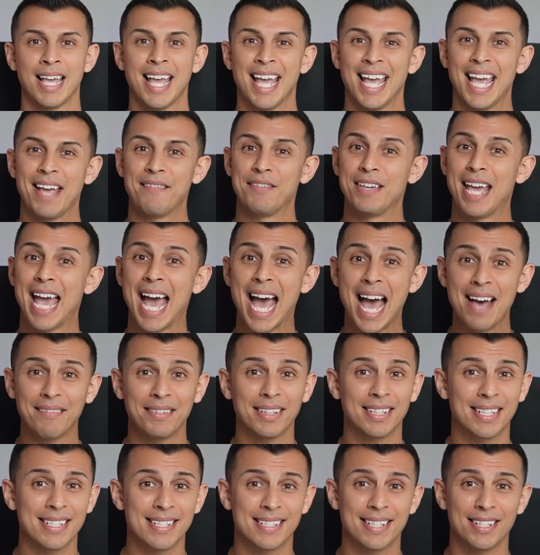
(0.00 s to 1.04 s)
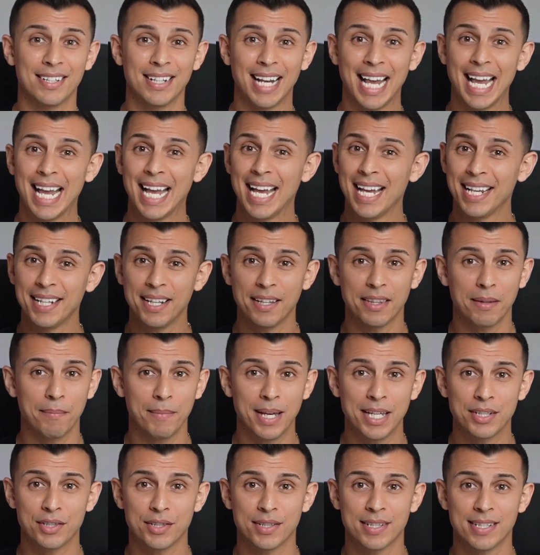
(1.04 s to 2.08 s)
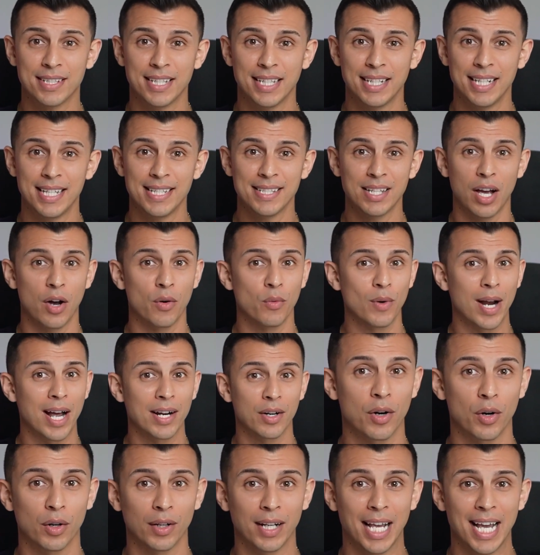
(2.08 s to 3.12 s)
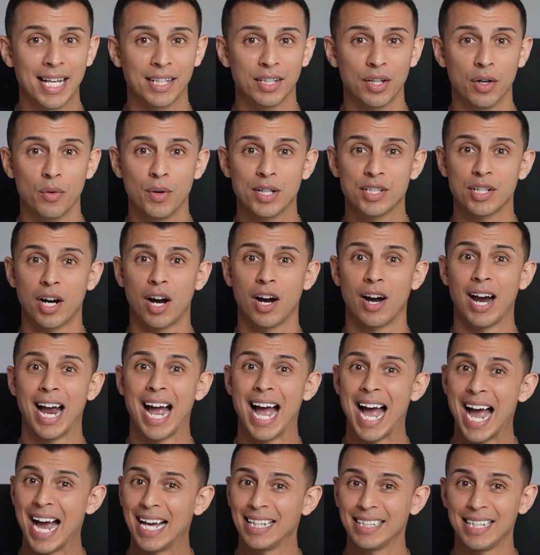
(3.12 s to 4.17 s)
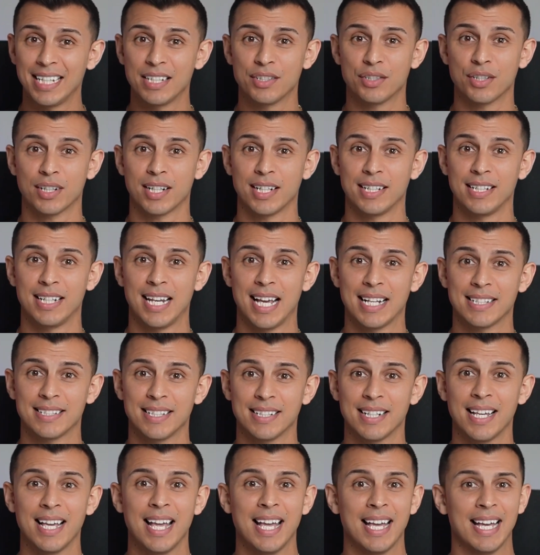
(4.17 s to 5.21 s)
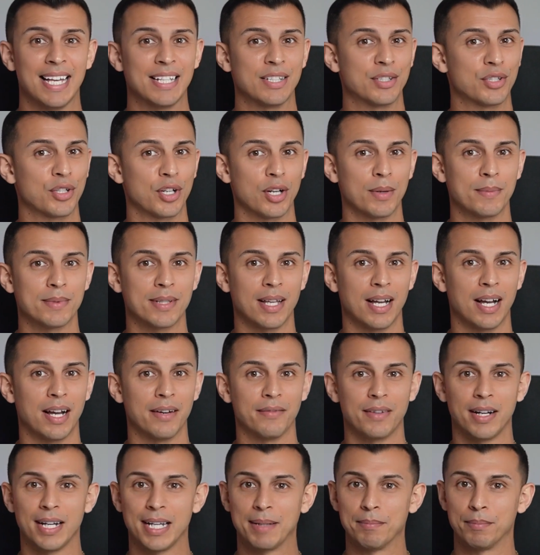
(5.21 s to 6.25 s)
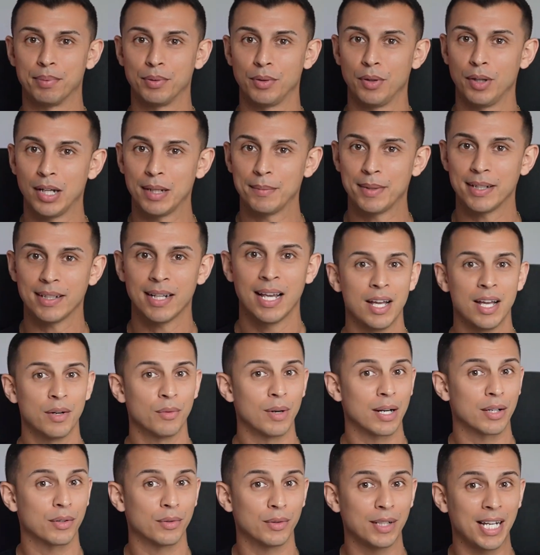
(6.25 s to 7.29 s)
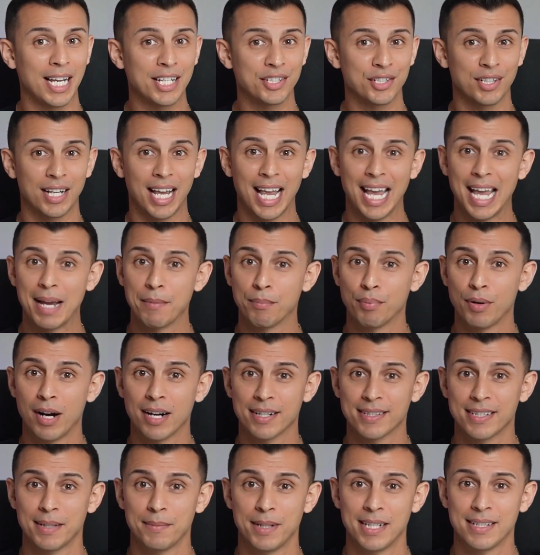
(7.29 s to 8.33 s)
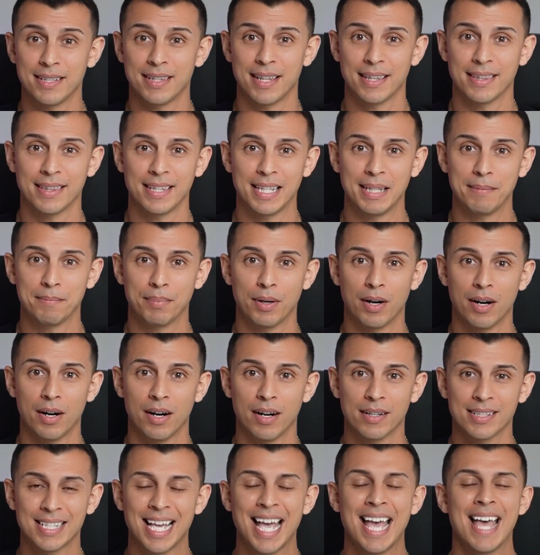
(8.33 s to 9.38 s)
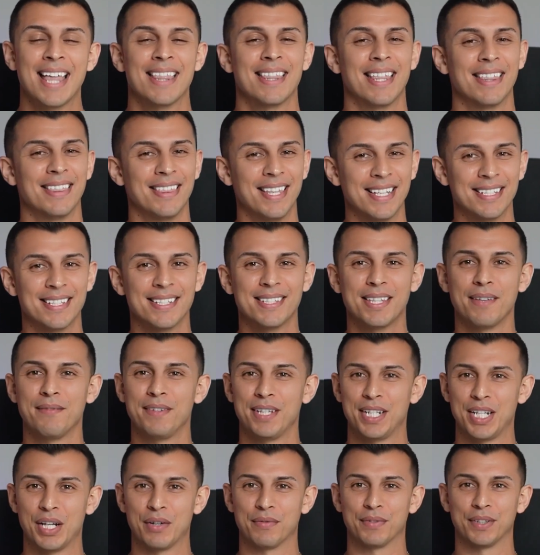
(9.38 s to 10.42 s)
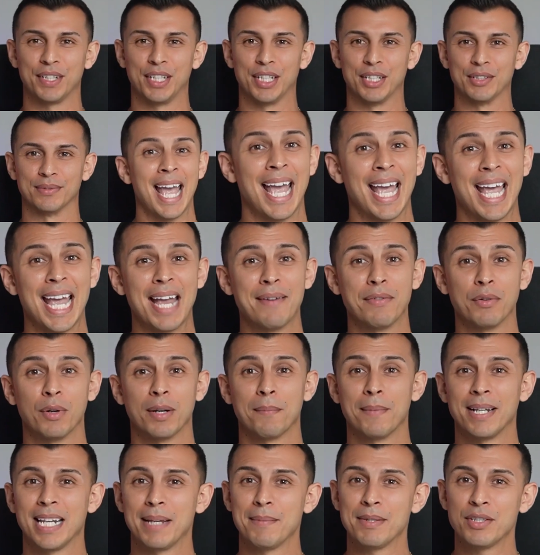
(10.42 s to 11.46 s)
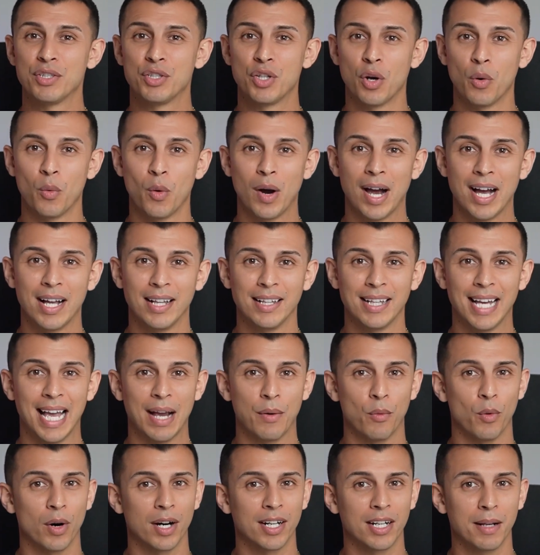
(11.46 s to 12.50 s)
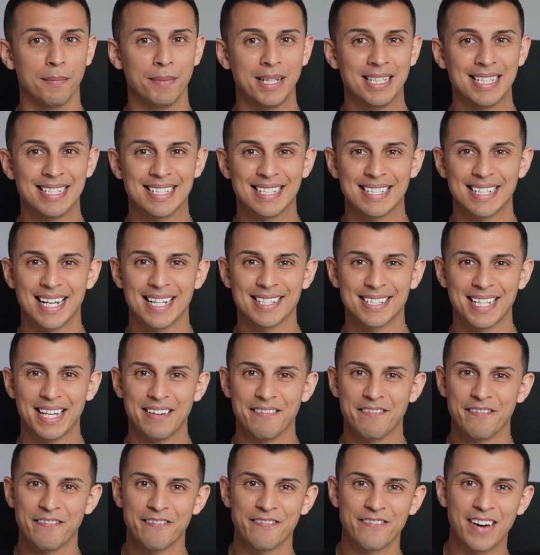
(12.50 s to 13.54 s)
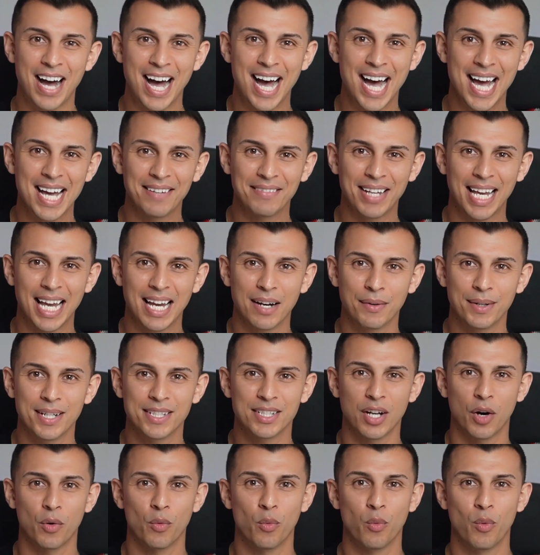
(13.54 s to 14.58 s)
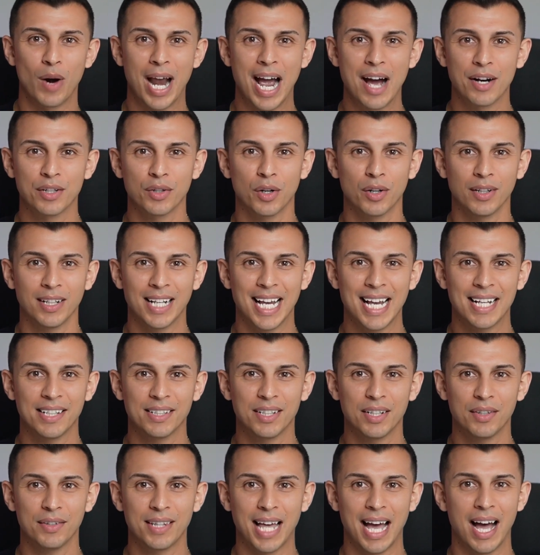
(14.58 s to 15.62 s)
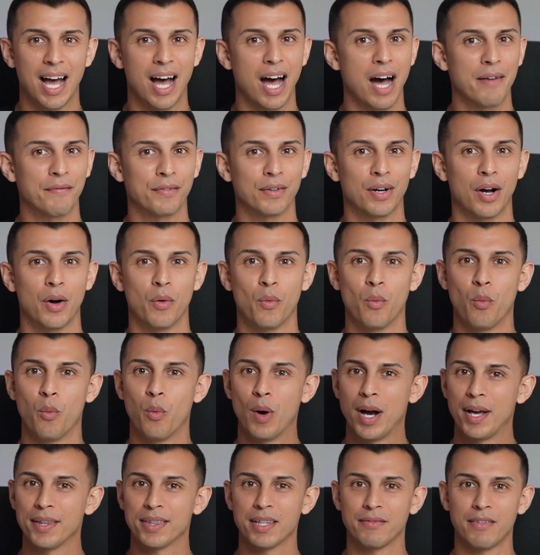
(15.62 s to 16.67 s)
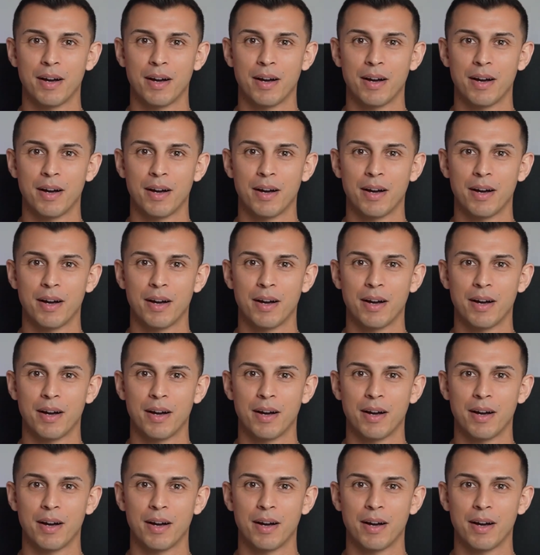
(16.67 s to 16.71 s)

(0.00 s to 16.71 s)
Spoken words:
If you haven't considered any of the major cities around Orlando, which are highly interconnected in terms of employment, recreation, and proximity to the theme parks, then this is the video for you. Hey everyone, my name is Joel, and we're gonna be discussing 5 areas around Orlando that offer a wealth of